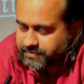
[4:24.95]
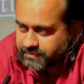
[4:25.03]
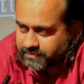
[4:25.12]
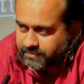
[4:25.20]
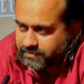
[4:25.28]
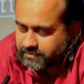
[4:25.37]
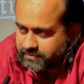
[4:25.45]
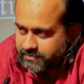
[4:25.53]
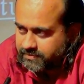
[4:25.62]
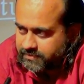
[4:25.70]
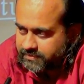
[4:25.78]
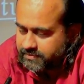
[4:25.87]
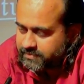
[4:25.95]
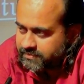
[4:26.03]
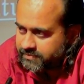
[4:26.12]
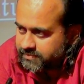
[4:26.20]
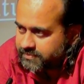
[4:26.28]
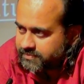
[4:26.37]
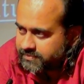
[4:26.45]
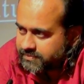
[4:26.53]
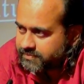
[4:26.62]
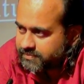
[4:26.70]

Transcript: do without doing a job.